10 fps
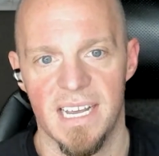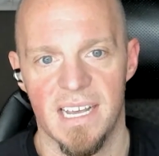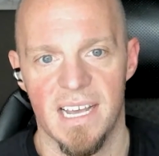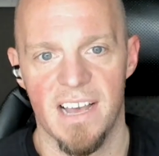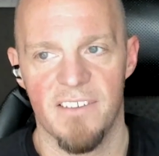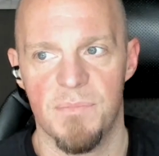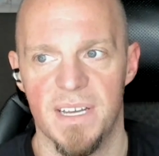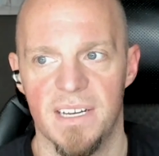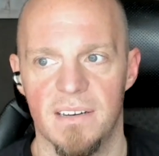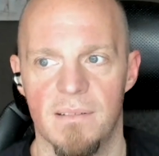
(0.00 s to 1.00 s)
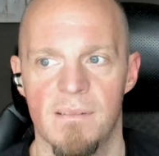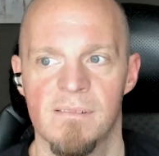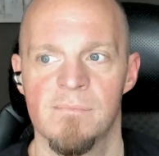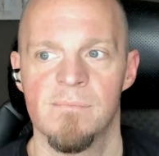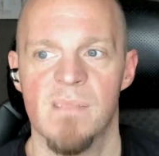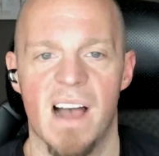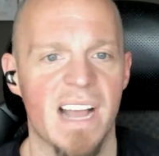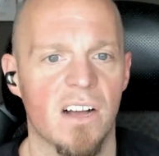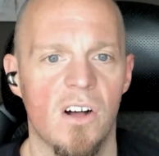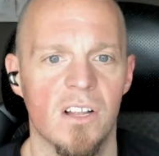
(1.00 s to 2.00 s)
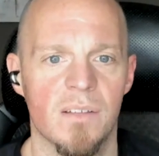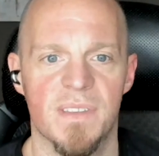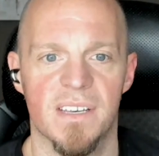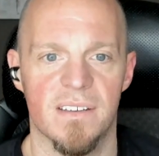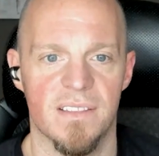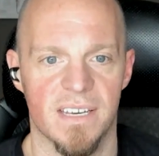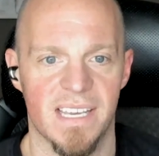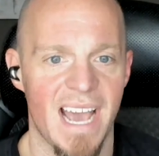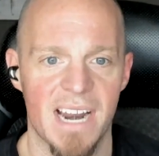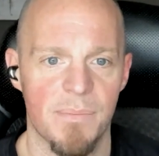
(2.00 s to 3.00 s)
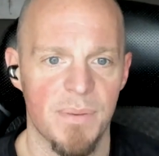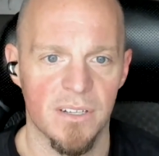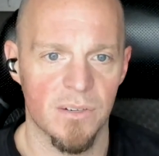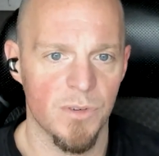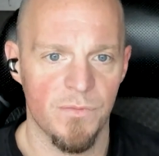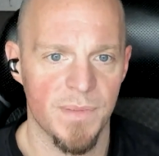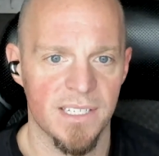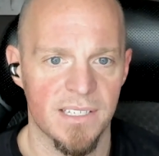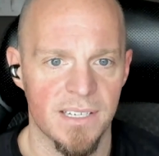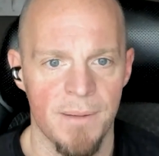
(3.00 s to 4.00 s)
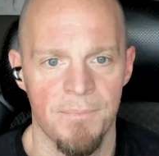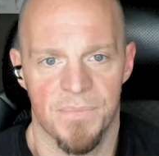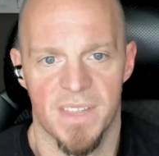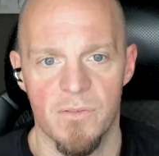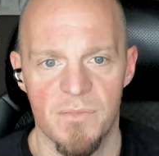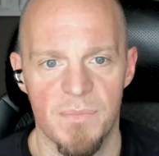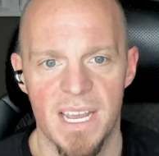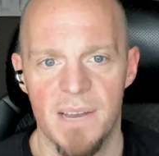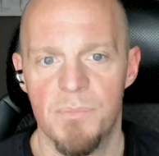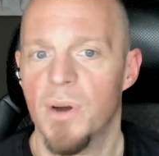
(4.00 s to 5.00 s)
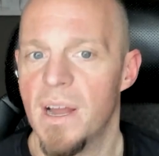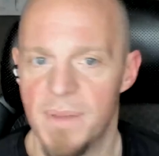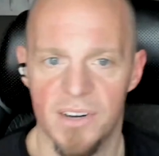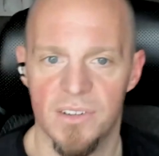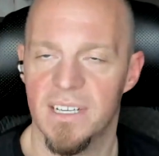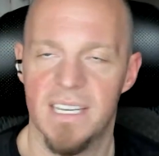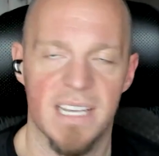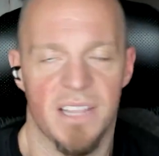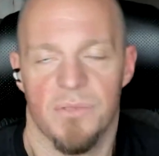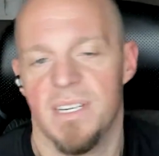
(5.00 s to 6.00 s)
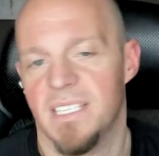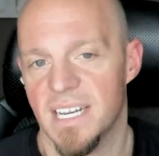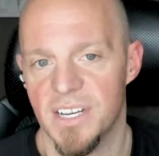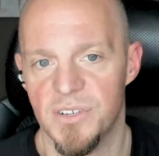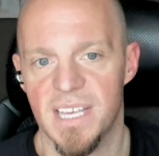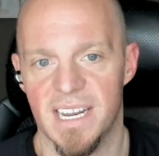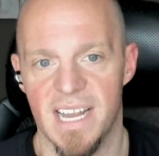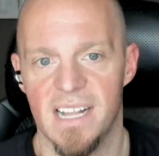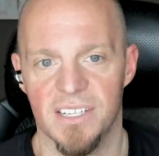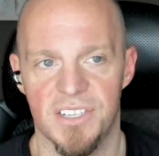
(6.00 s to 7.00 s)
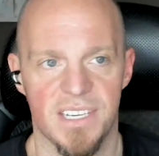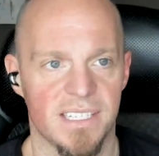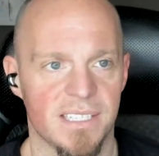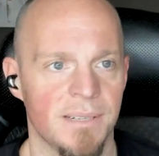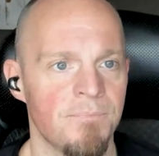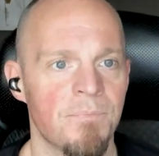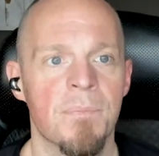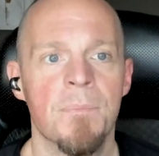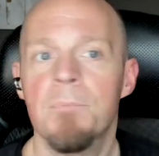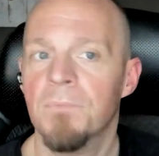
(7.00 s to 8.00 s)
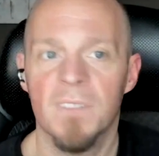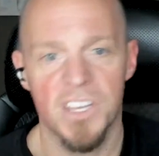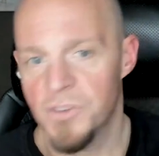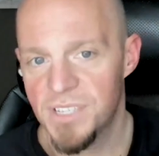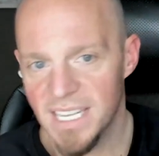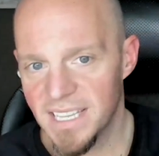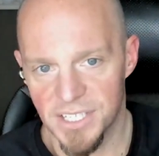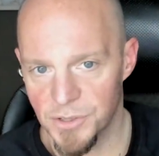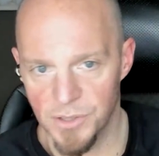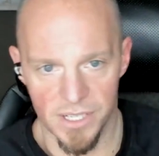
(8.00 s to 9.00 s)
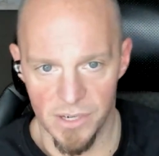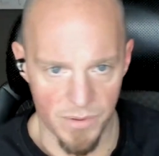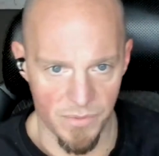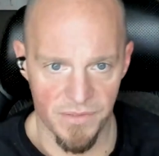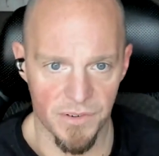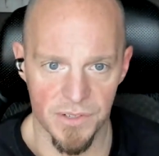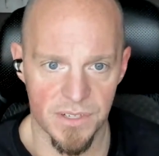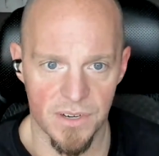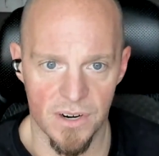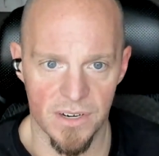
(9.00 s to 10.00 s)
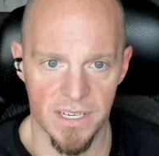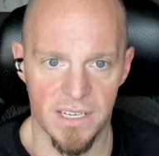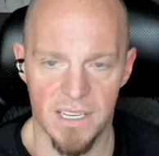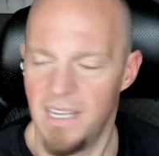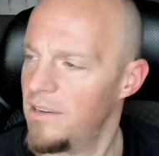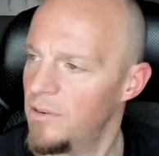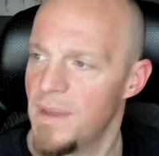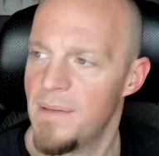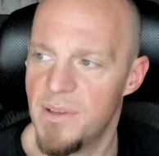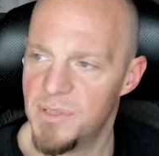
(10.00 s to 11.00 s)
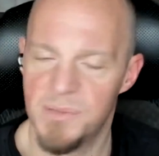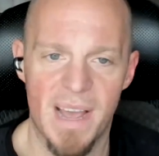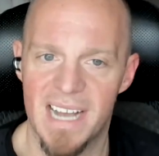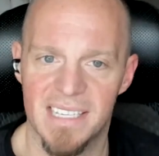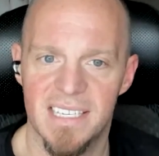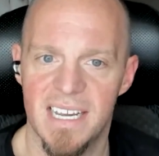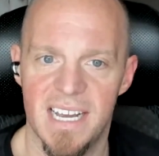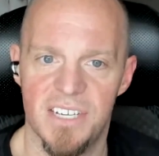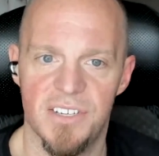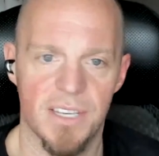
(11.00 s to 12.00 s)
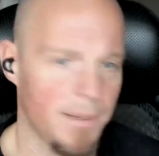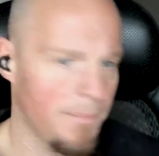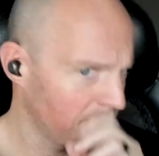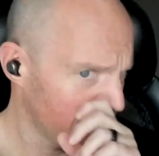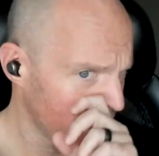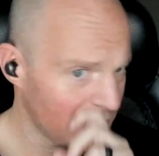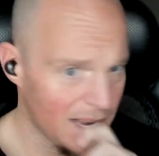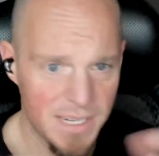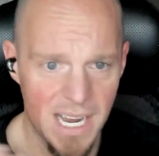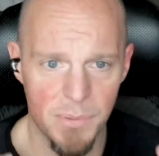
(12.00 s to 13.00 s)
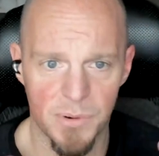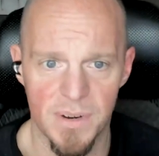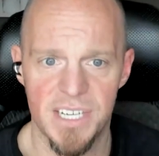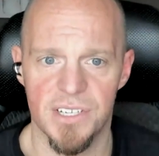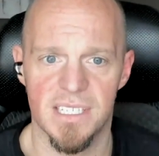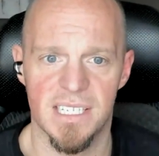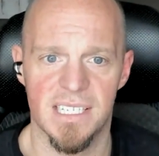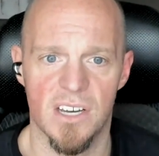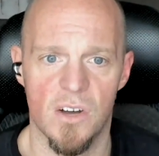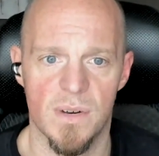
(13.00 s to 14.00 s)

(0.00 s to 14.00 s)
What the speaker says: have been, I call them the caterpillar movements that we've made primarily. And the reason I use that analogy is, you said this earlier when we first started, or maybe it was backstage, that sometimes operations isn't always